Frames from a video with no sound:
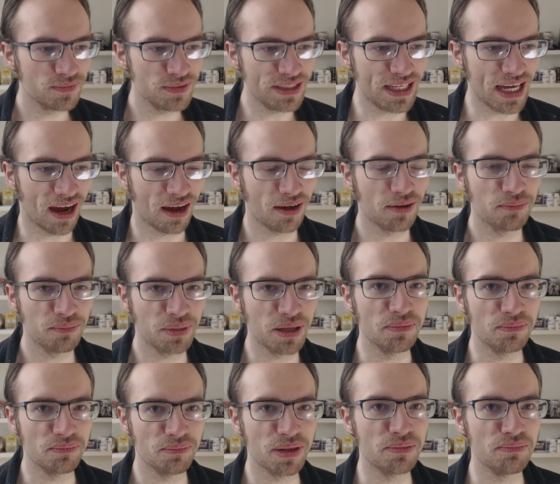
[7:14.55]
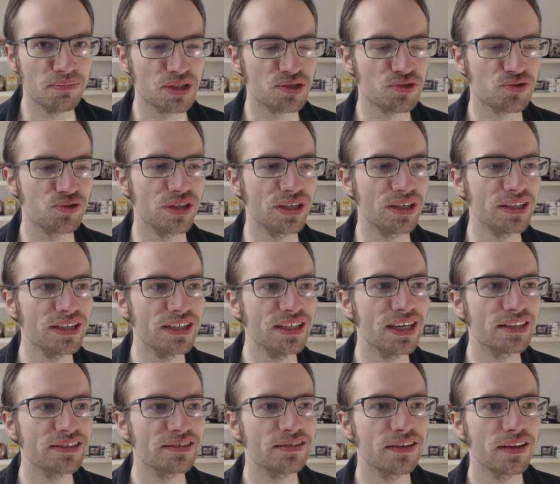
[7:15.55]
yeah, been been mistreated.
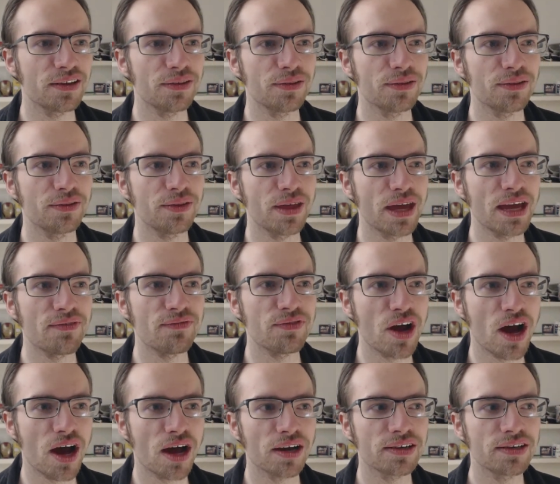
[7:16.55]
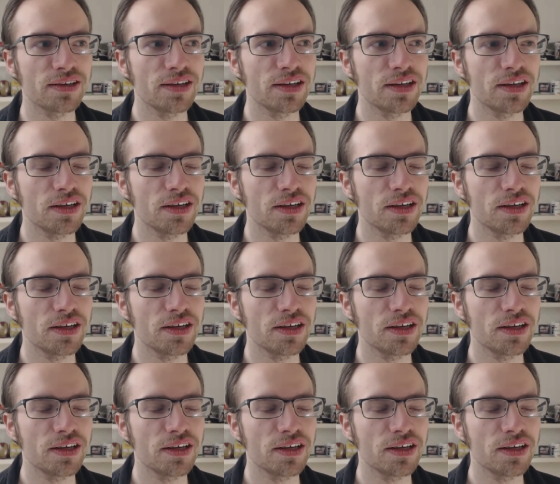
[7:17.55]
He has, they have not